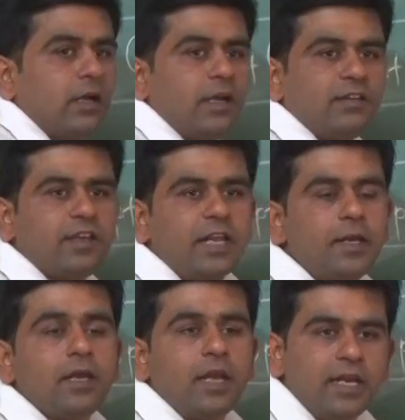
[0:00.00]
is
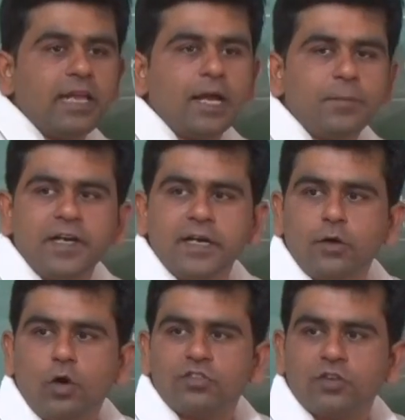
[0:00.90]
any arbitrary
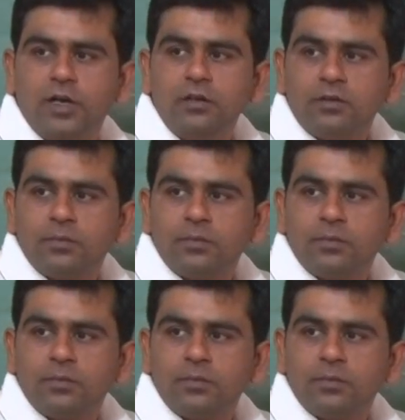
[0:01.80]
constant